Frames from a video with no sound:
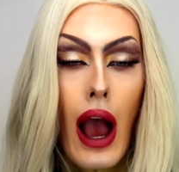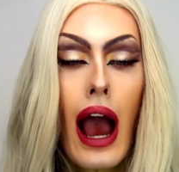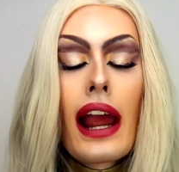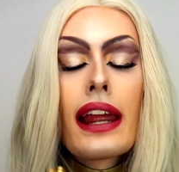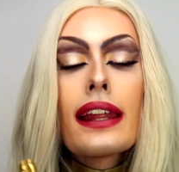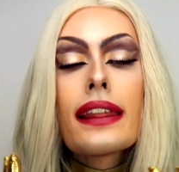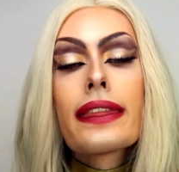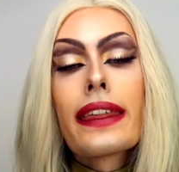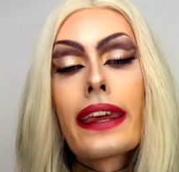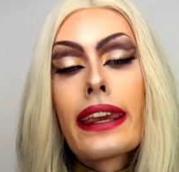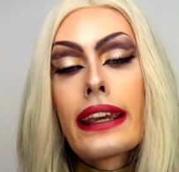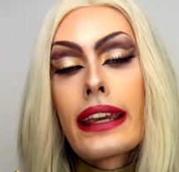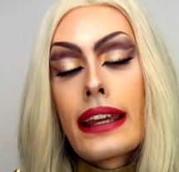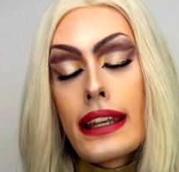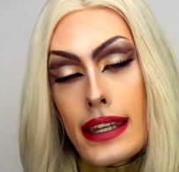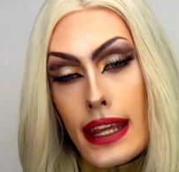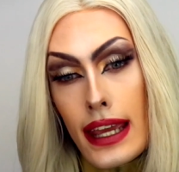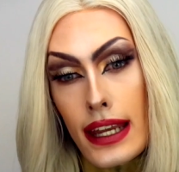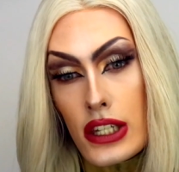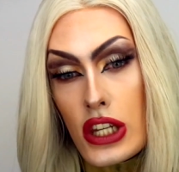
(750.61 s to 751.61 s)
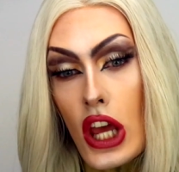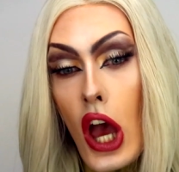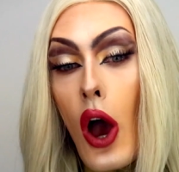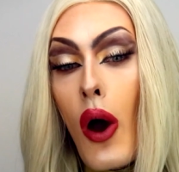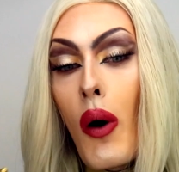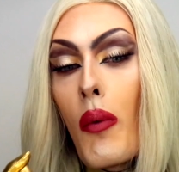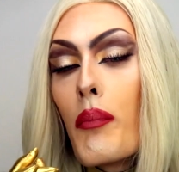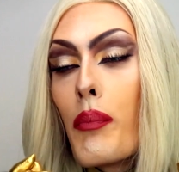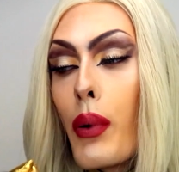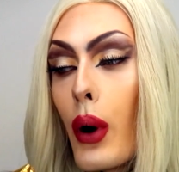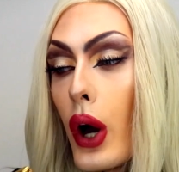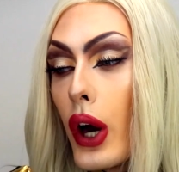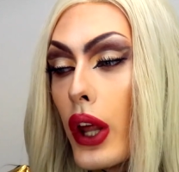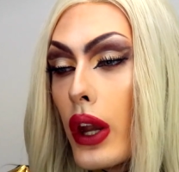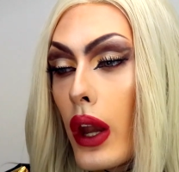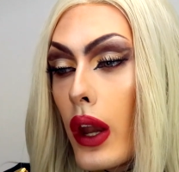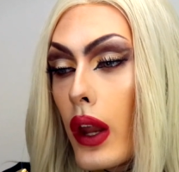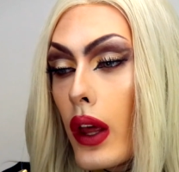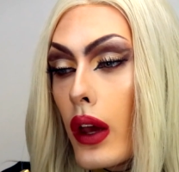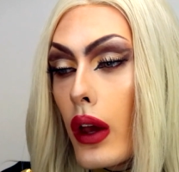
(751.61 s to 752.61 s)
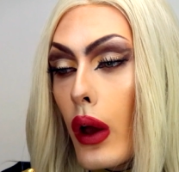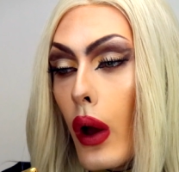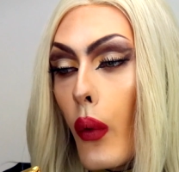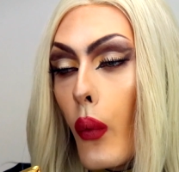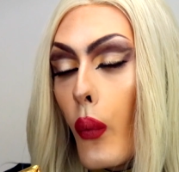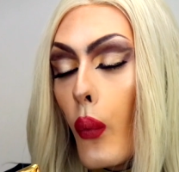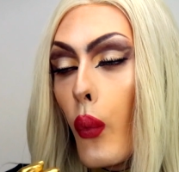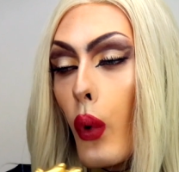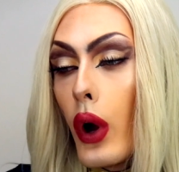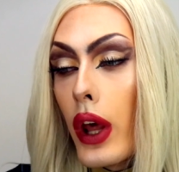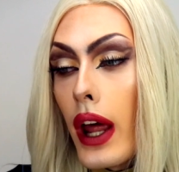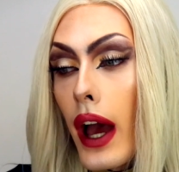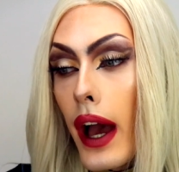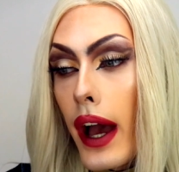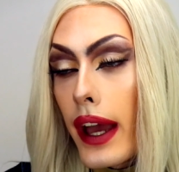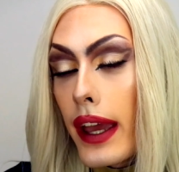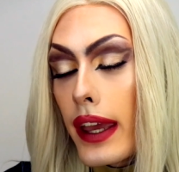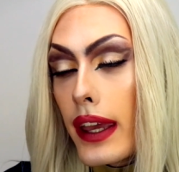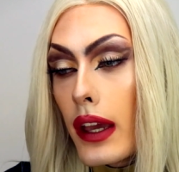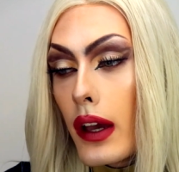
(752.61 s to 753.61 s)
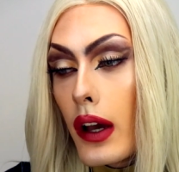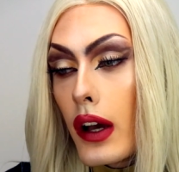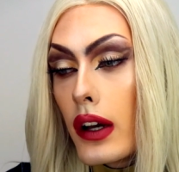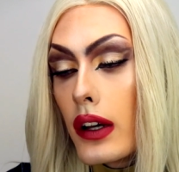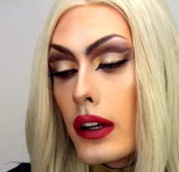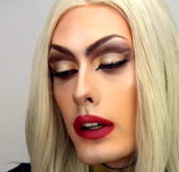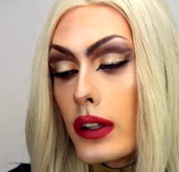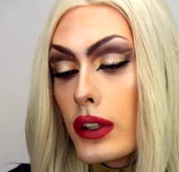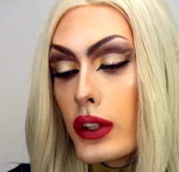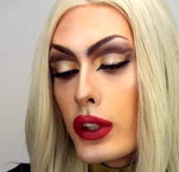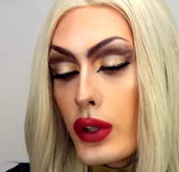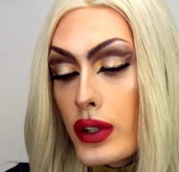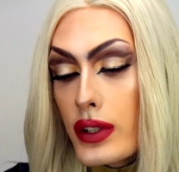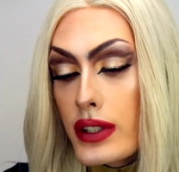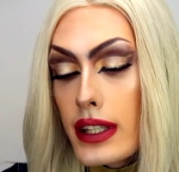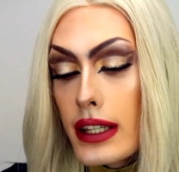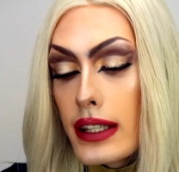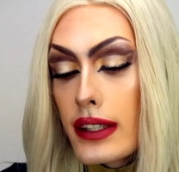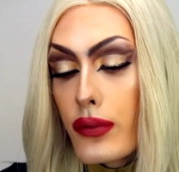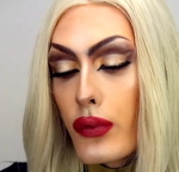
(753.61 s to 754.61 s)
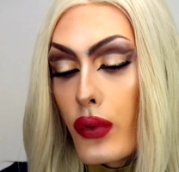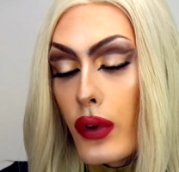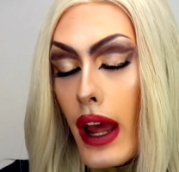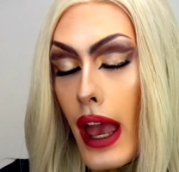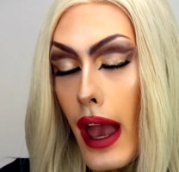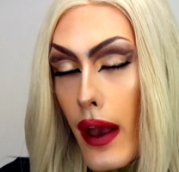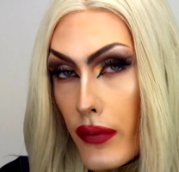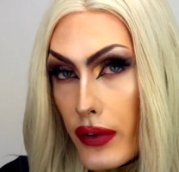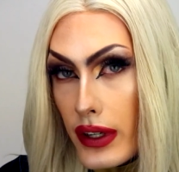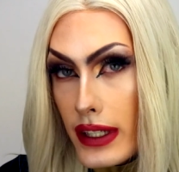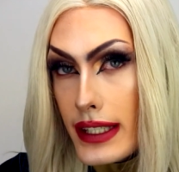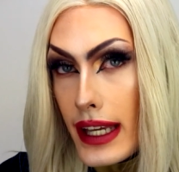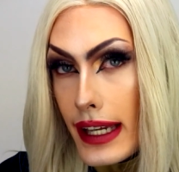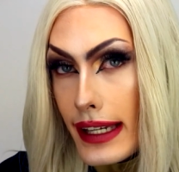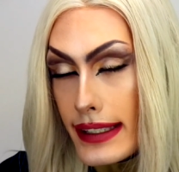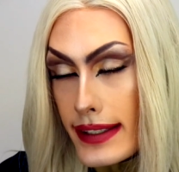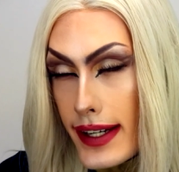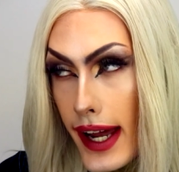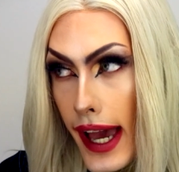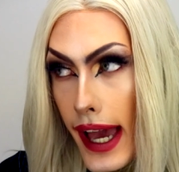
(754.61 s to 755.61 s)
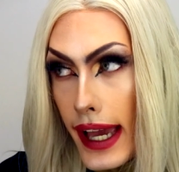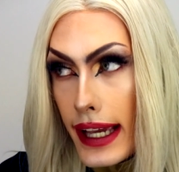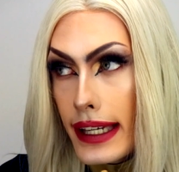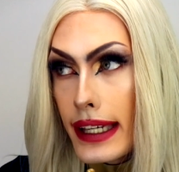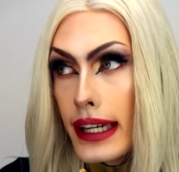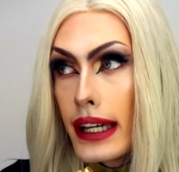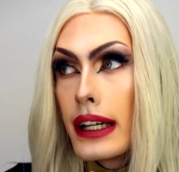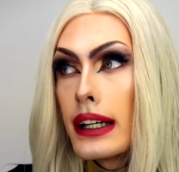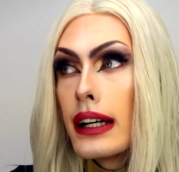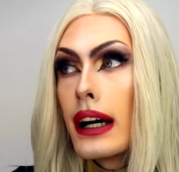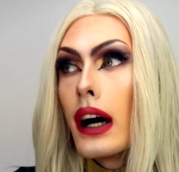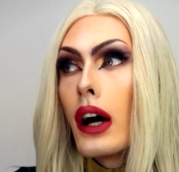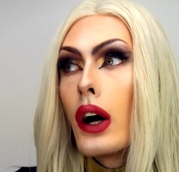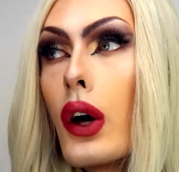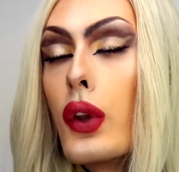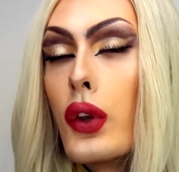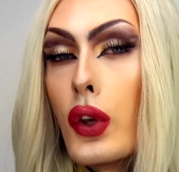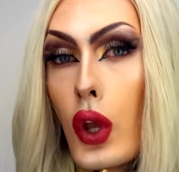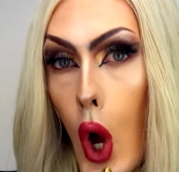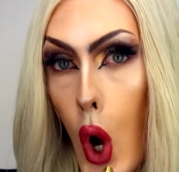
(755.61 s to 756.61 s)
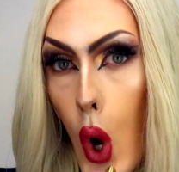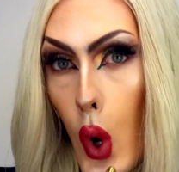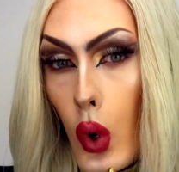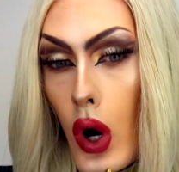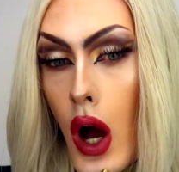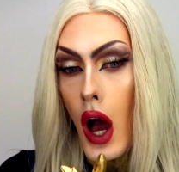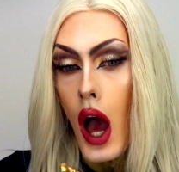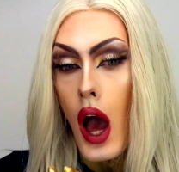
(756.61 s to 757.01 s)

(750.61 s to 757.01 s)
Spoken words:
I think it did, but would I use it for everyday drag? No.